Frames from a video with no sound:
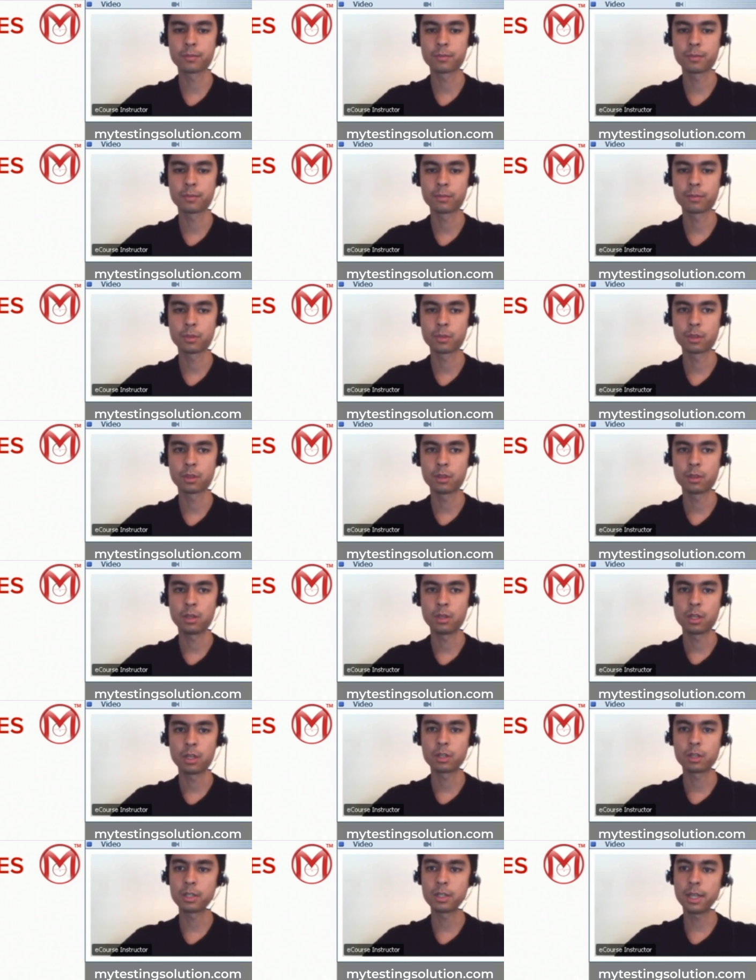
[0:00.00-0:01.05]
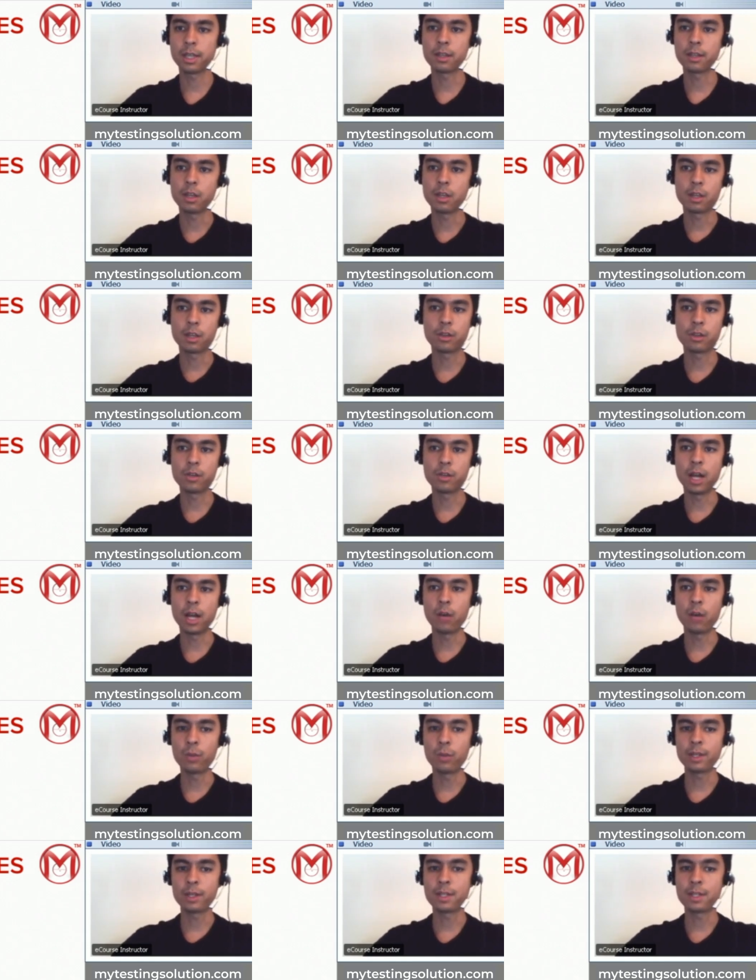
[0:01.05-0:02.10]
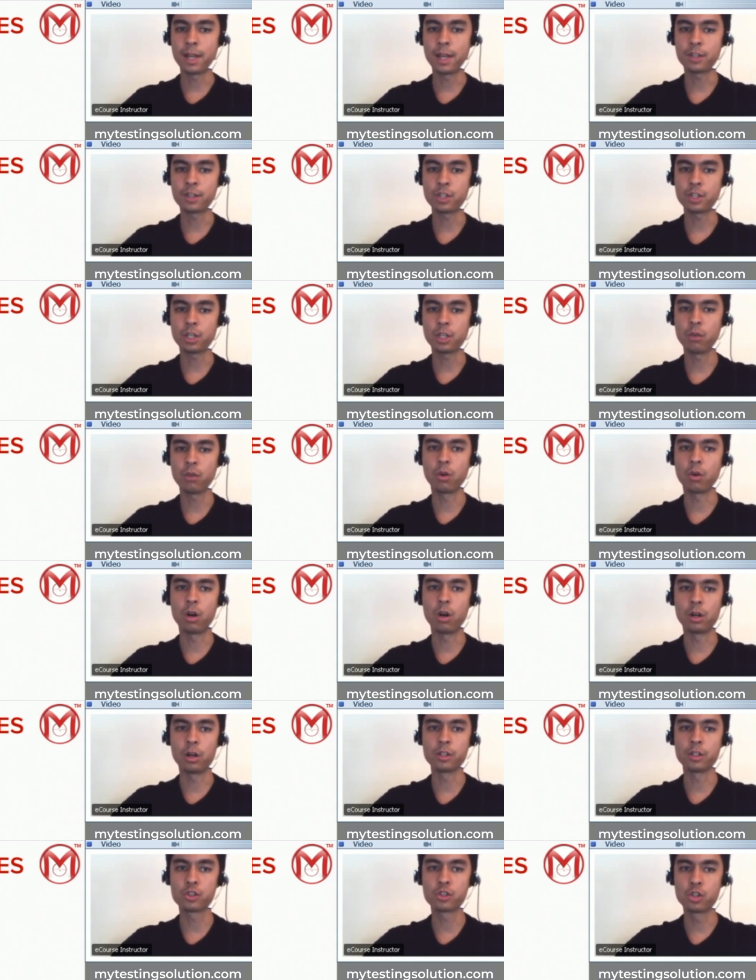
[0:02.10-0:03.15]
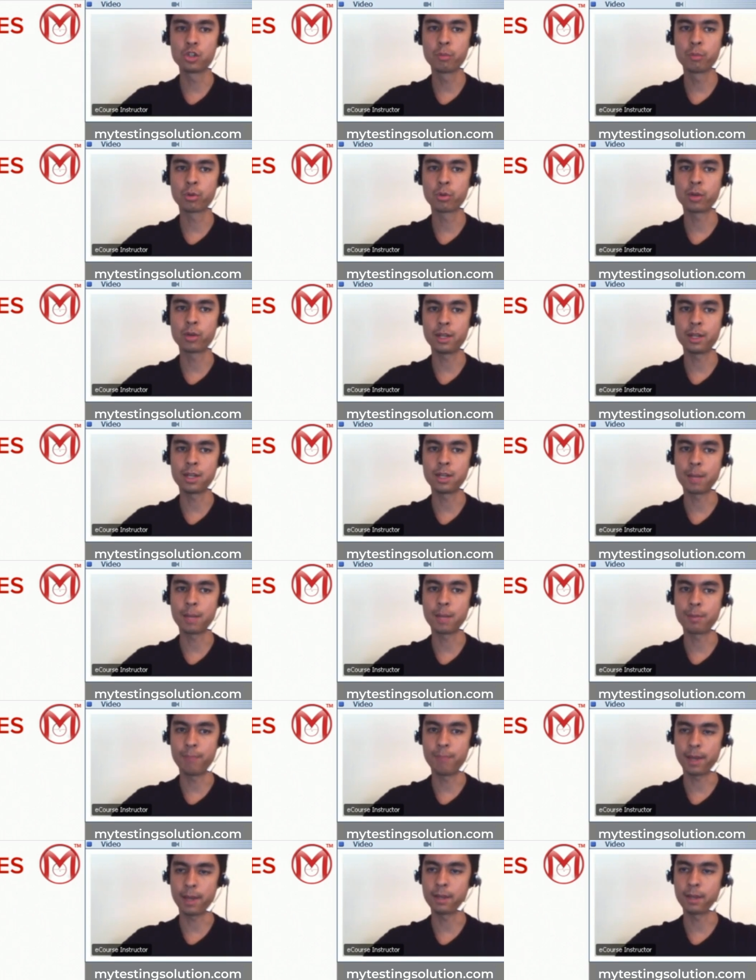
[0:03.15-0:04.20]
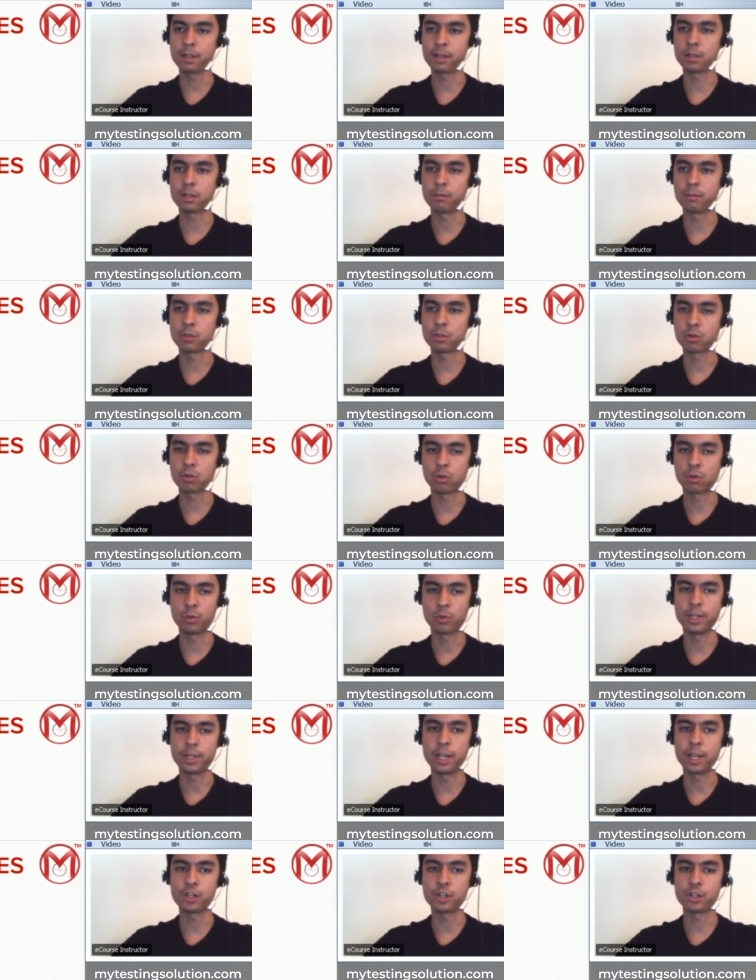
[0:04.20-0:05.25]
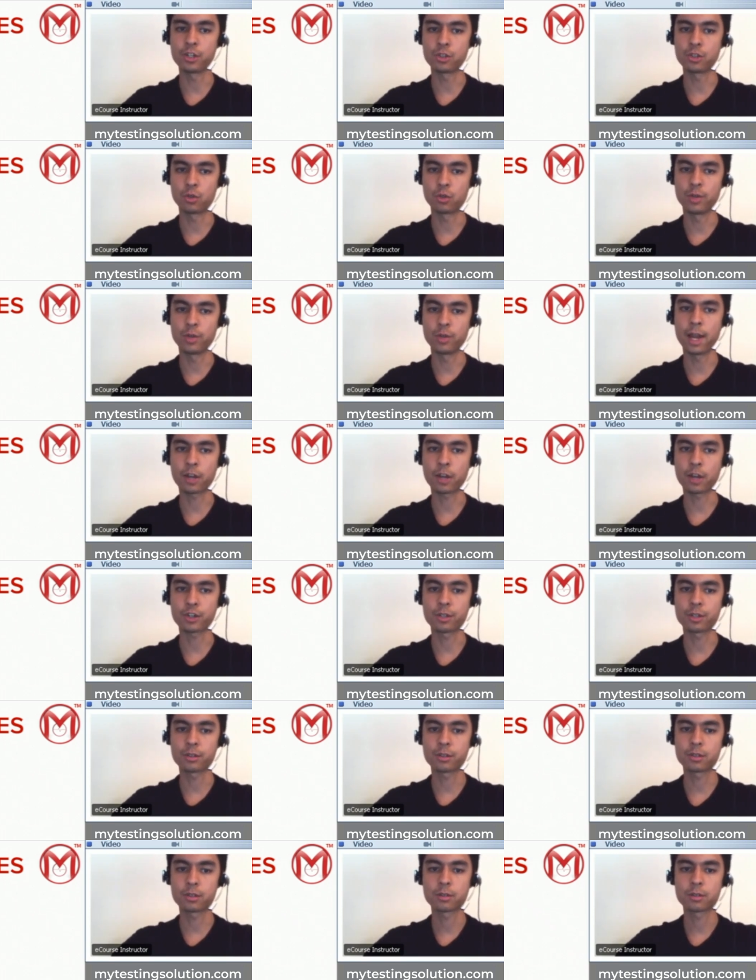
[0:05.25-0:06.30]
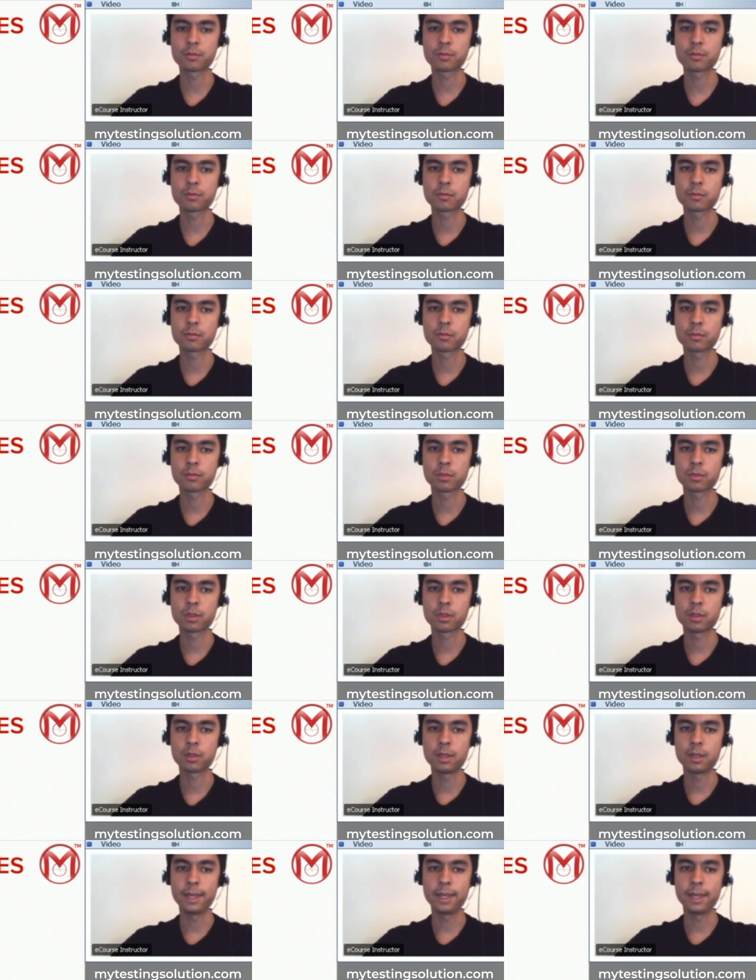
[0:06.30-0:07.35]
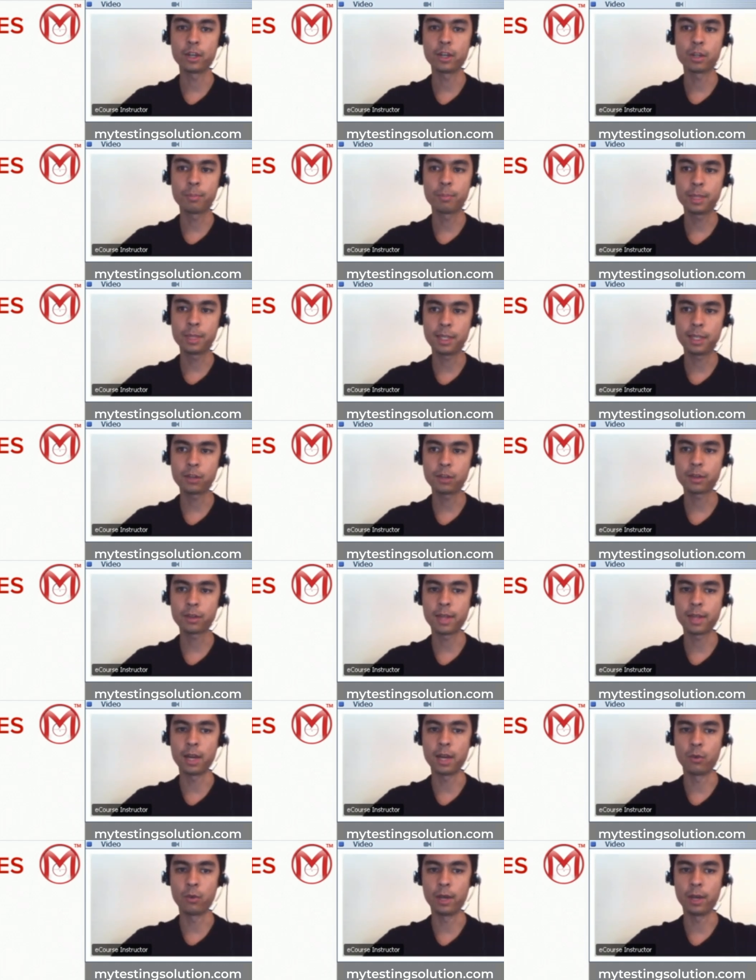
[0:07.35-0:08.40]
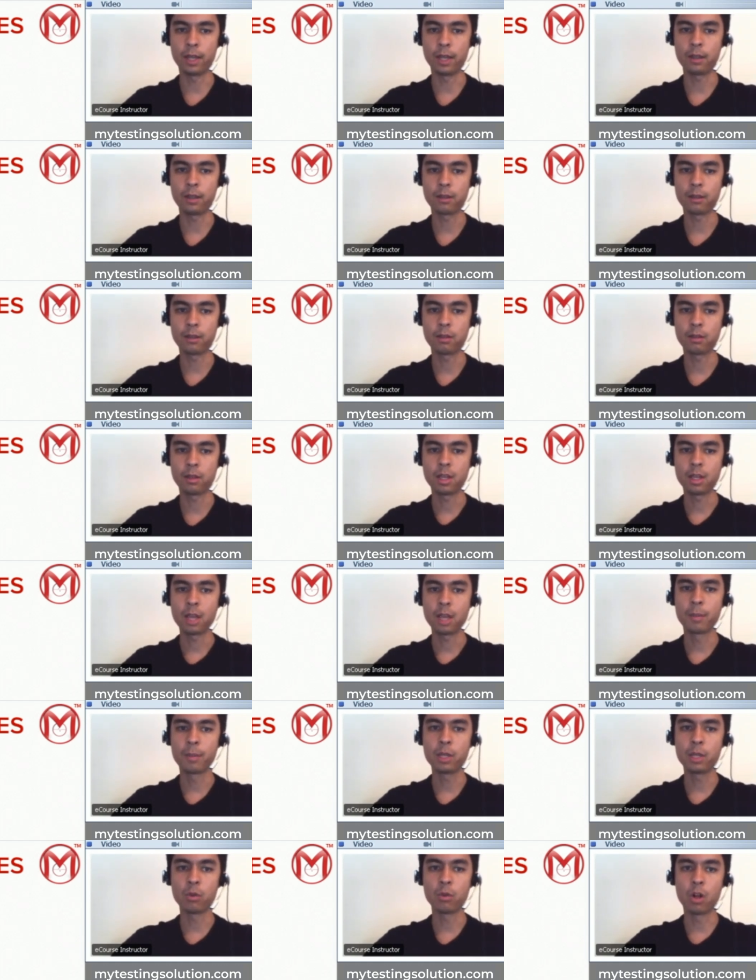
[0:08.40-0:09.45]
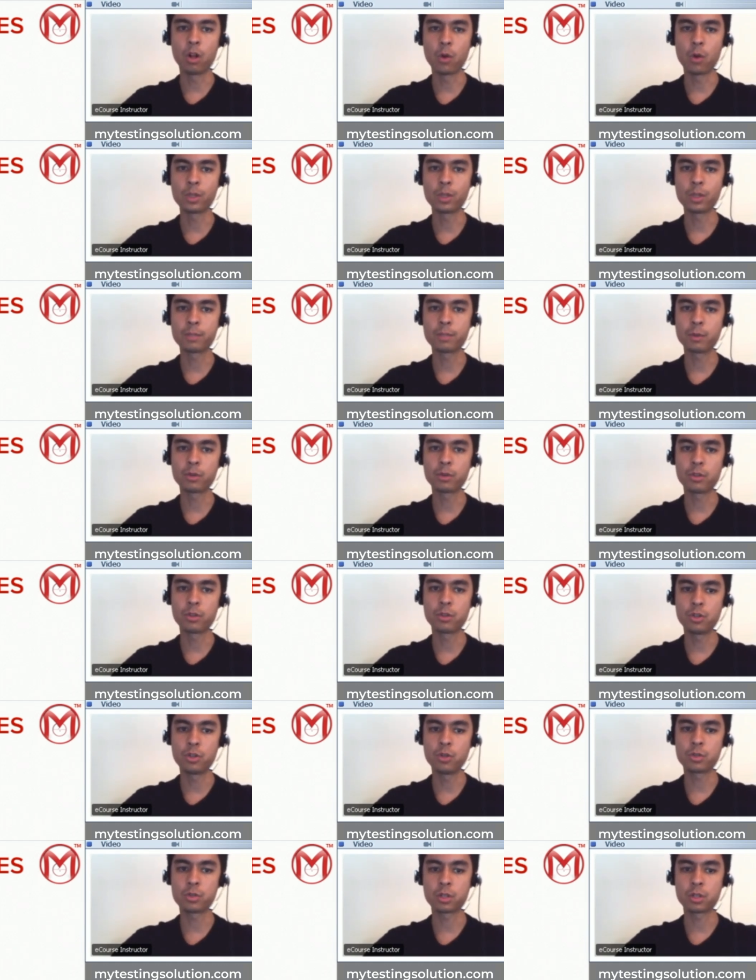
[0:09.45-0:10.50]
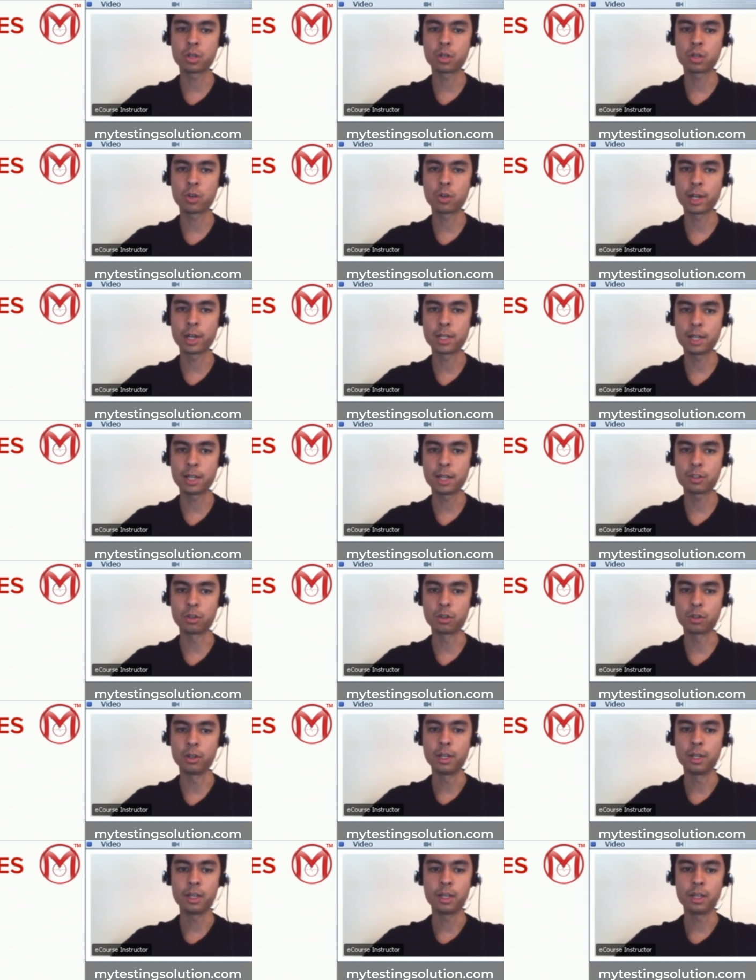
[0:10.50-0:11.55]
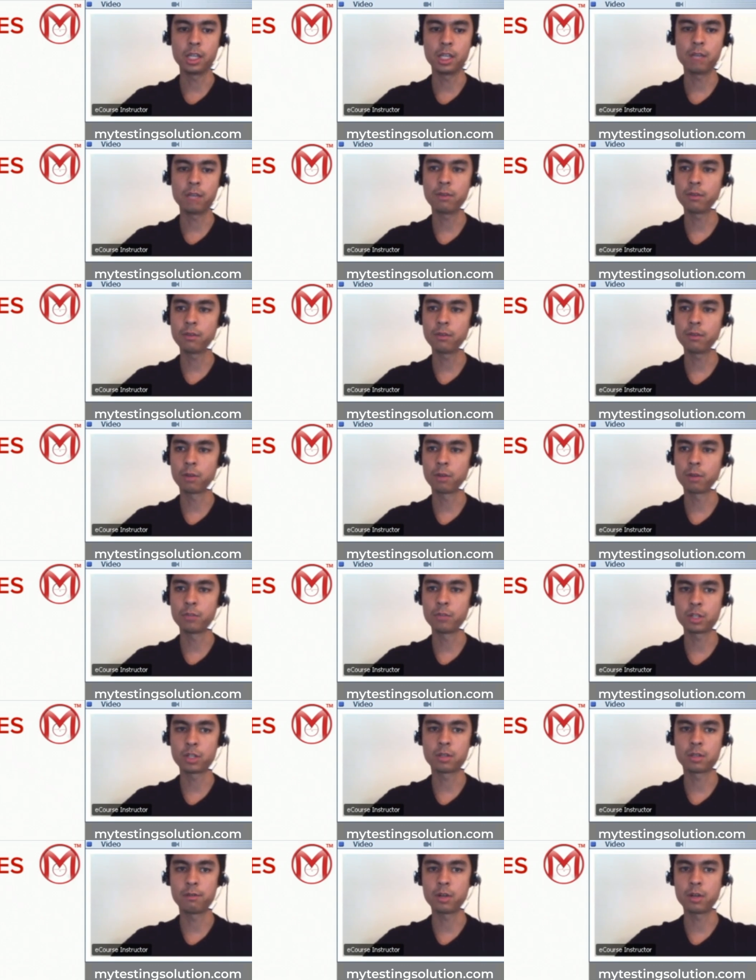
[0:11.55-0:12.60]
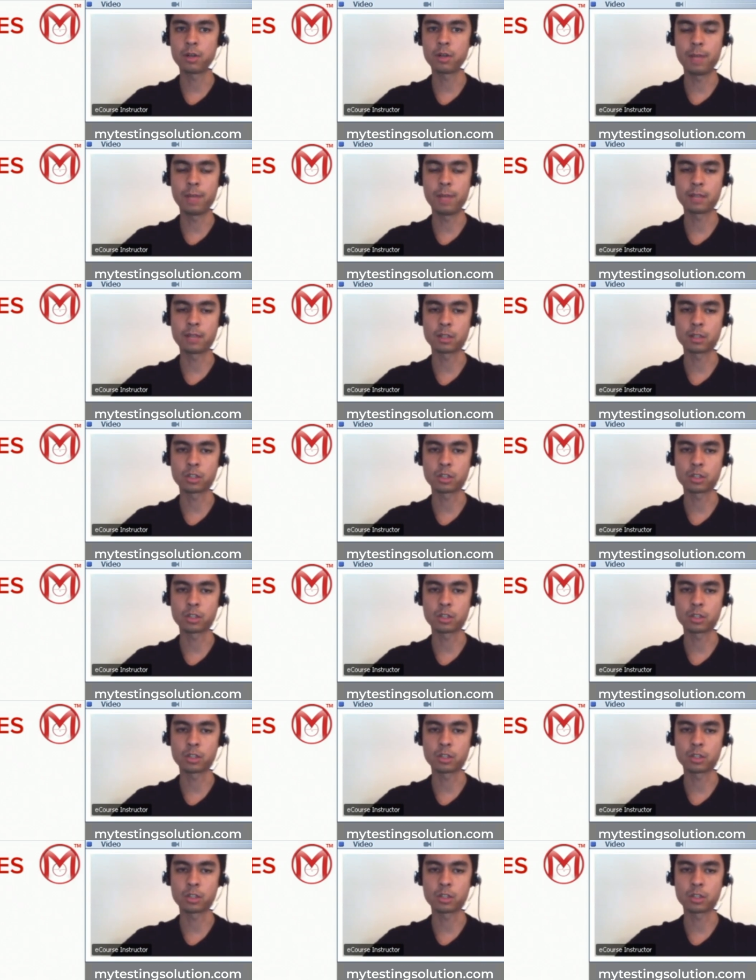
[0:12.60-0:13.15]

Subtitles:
Because again, they're not really testing you on super in-depth mechanisms or reagents or reactions. It'll appear that way, but you'll always be able to deduce the correct answer even from just the very basic structure.